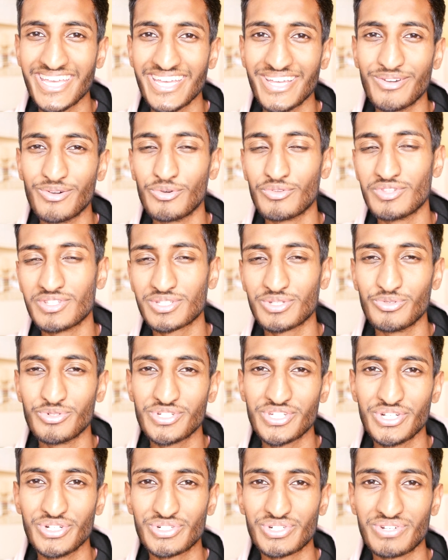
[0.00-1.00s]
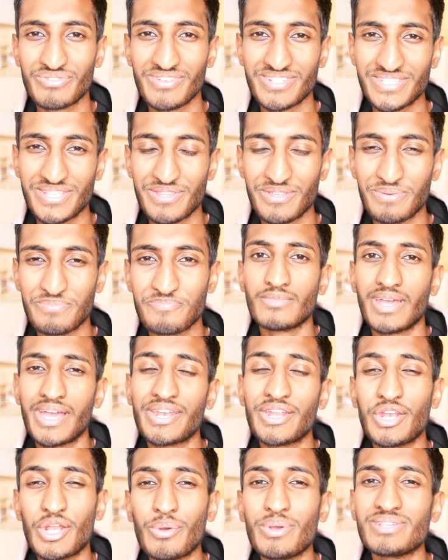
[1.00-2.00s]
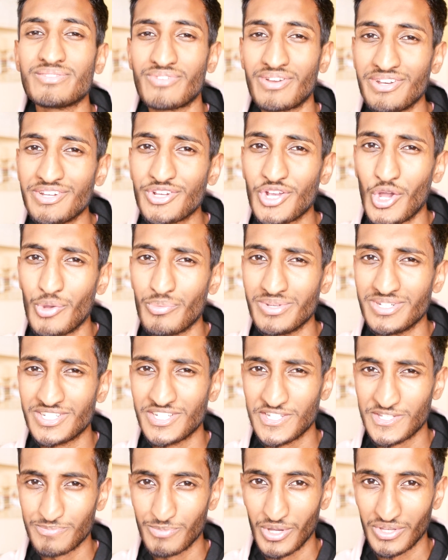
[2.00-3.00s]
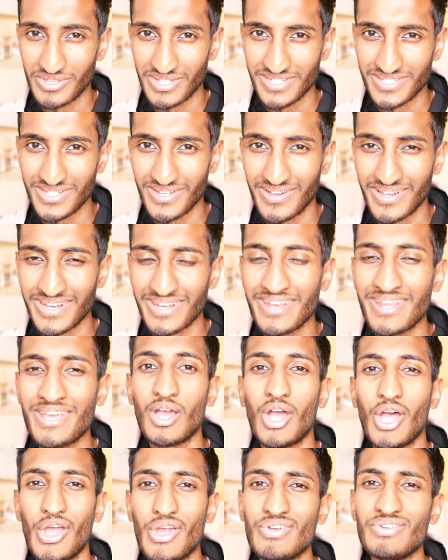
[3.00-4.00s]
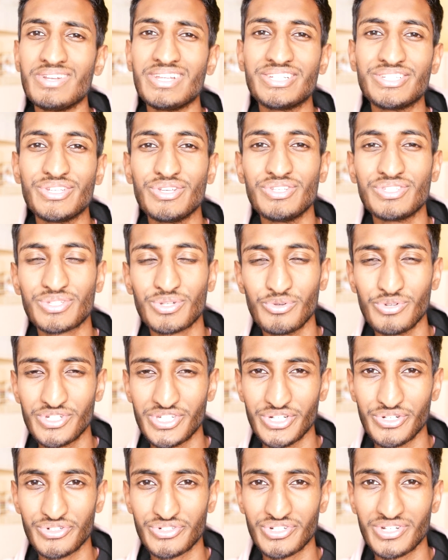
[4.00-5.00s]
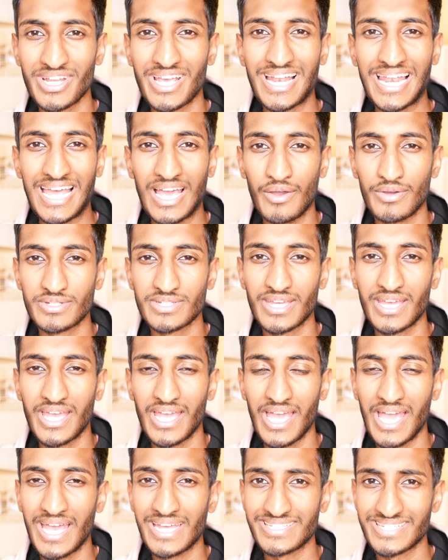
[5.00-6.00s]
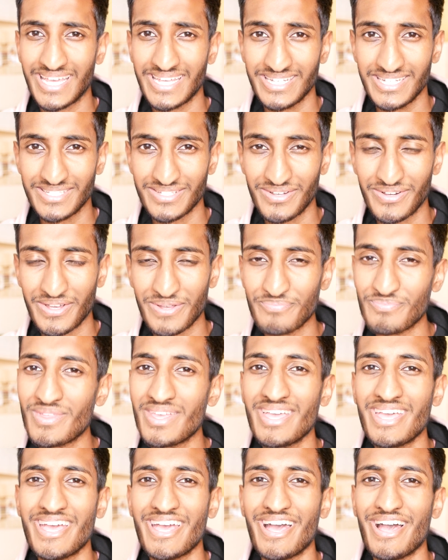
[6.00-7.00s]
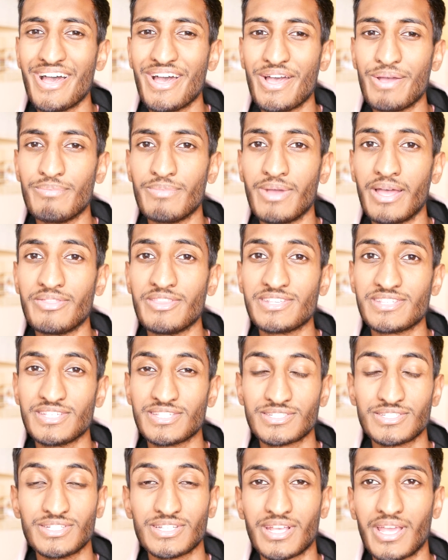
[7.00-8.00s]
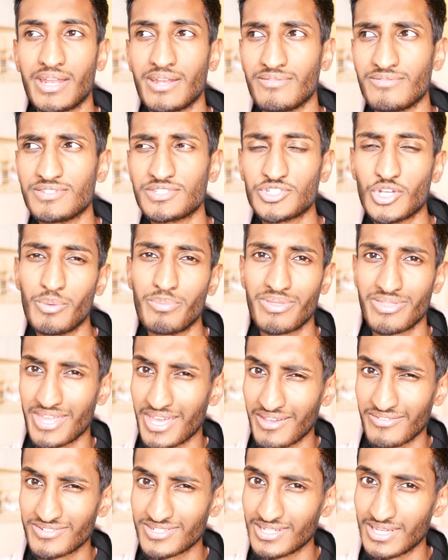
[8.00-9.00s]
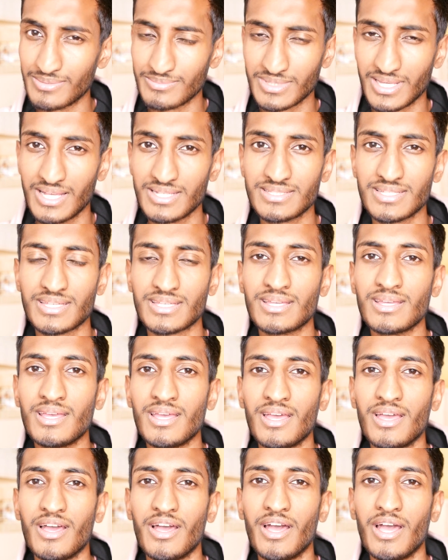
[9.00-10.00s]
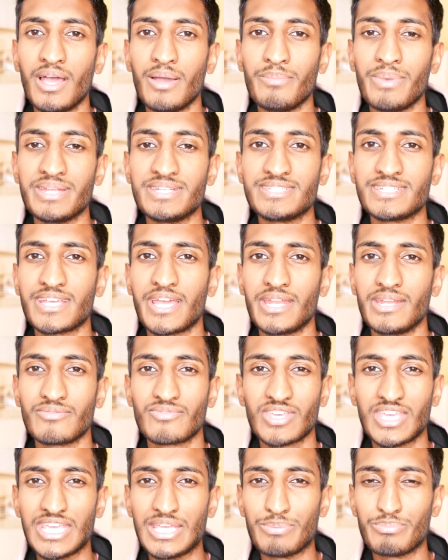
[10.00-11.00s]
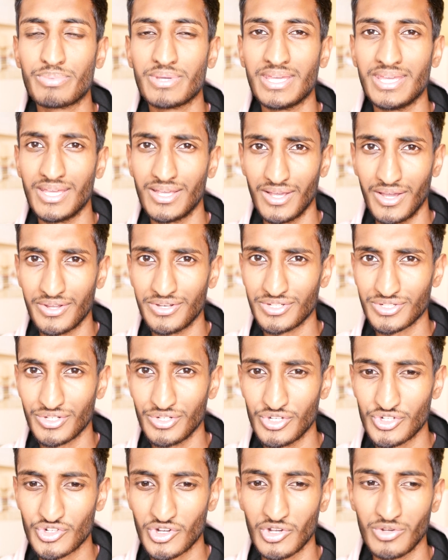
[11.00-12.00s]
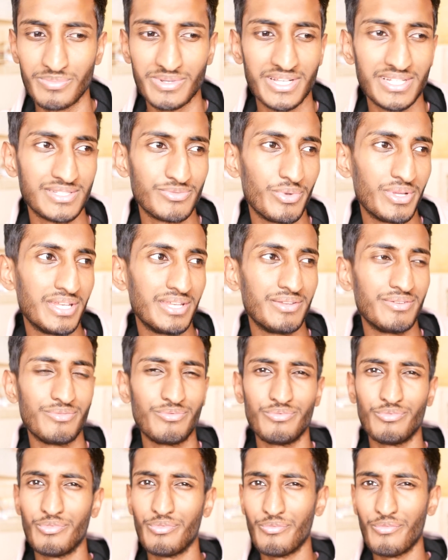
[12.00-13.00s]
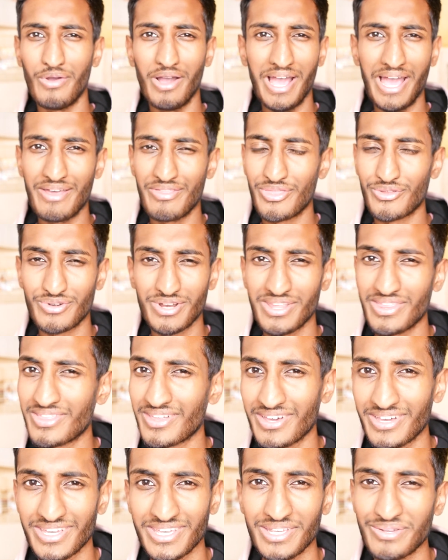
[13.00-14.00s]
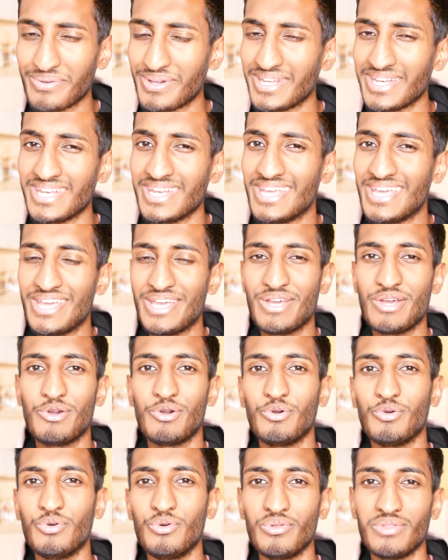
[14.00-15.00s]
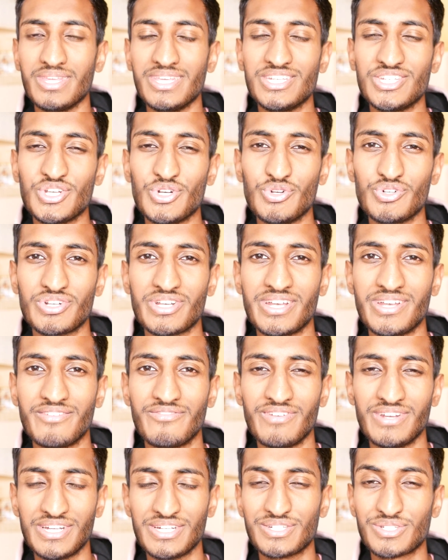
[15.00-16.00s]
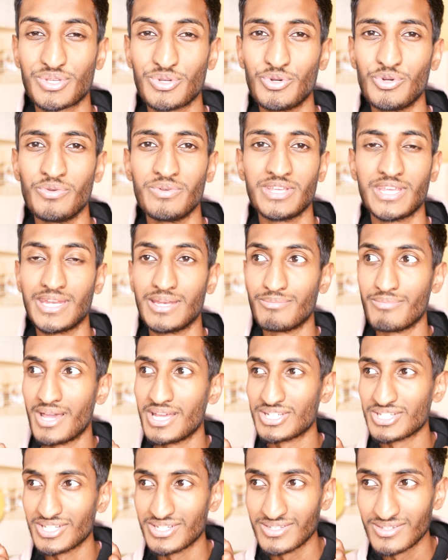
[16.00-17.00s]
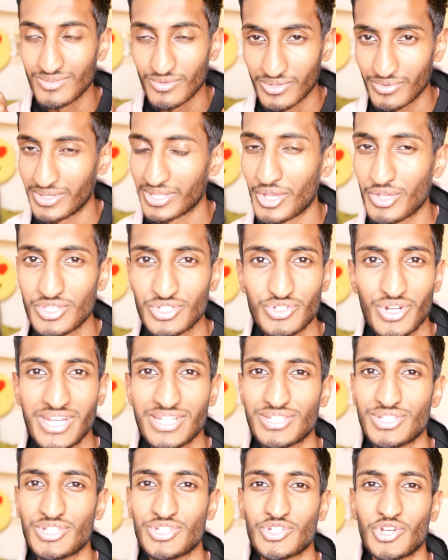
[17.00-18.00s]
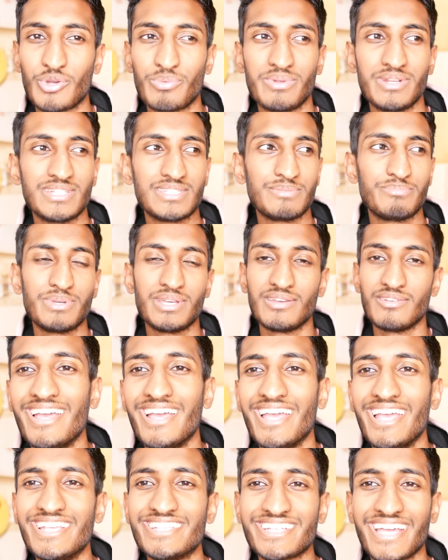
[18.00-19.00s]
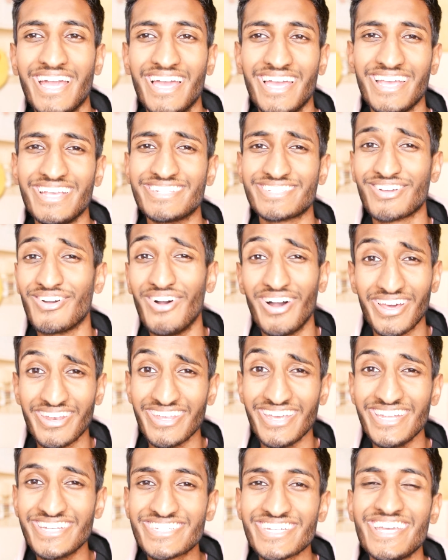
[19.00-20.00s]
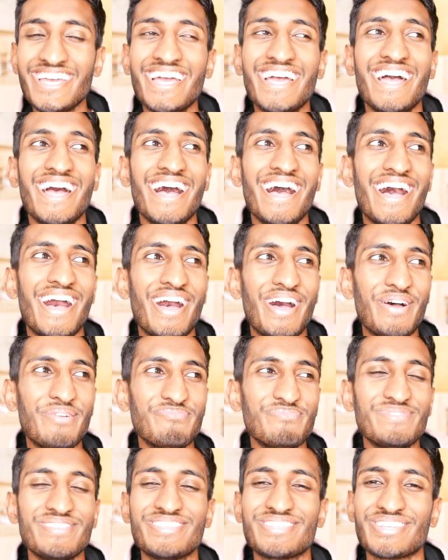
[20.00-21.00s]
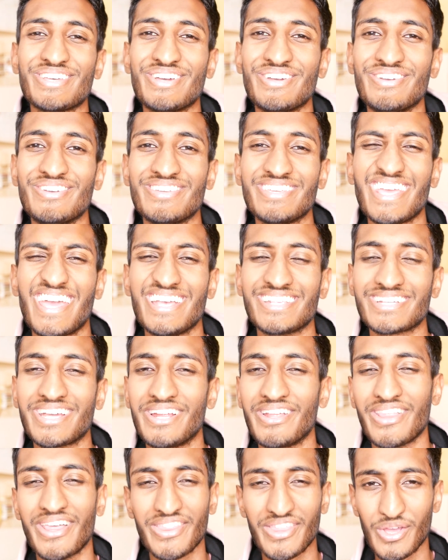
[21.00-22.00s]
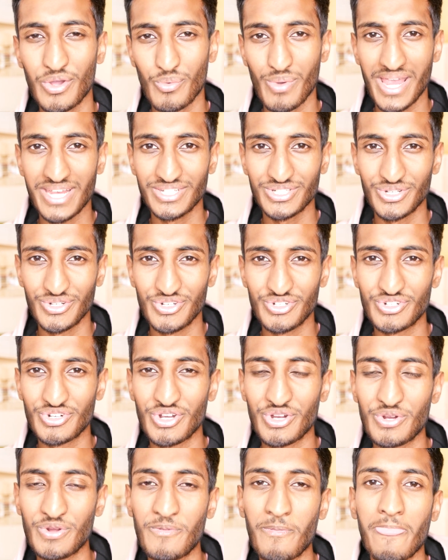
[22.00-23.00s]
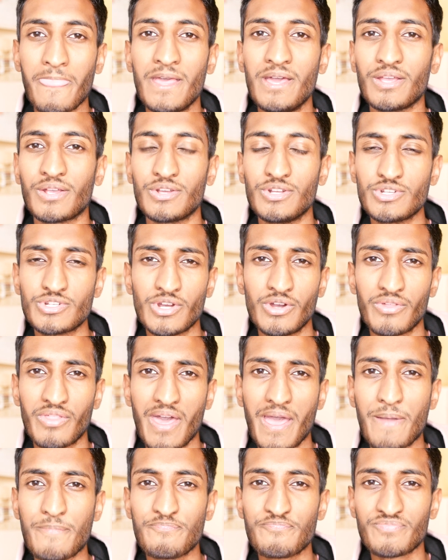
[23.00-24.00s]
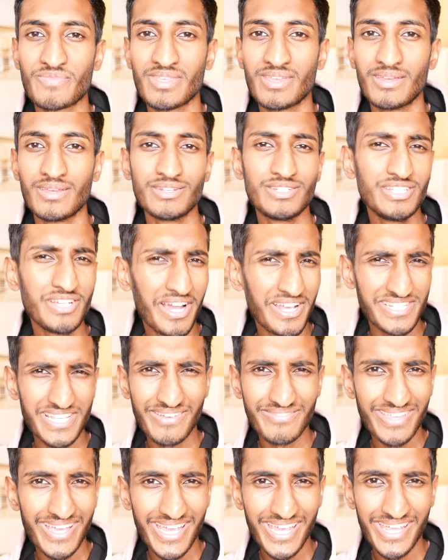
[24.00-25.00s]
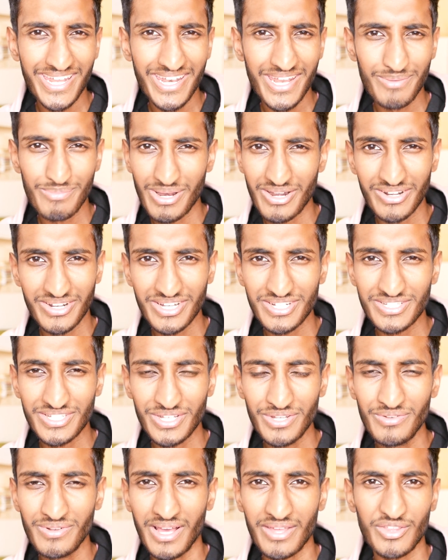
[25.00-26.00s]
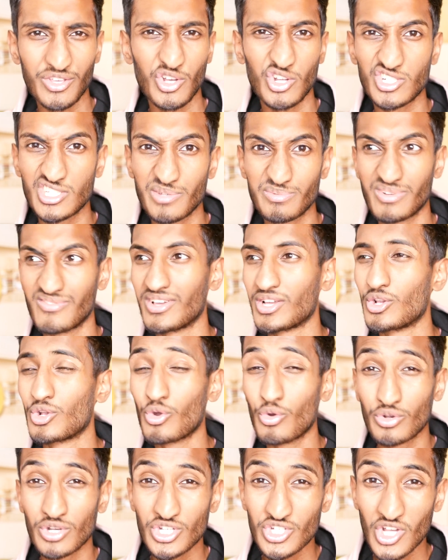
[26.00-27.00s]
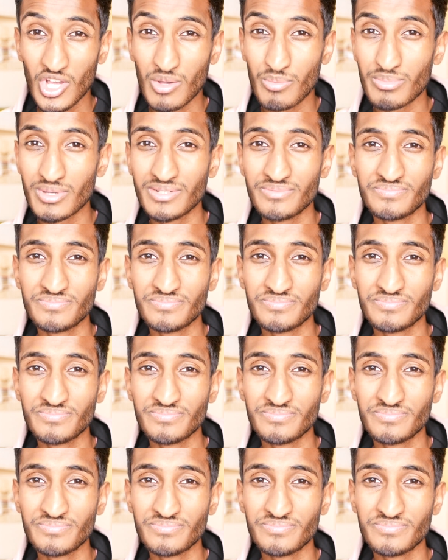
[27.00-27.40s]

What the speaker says: all the school children visit them. And I know it's very common to spot the sign only 2 school children allowed at any time, and this is to kind of stop theft, I'm guessing. And to kind of keep it under control, because when at 3:30 when all the children finish school, you can imagine they go straight to the shop and it's carnage. So yeah, it's kind of like their way to control that. Do you guys have that in America too, like the concept of like a corner shop?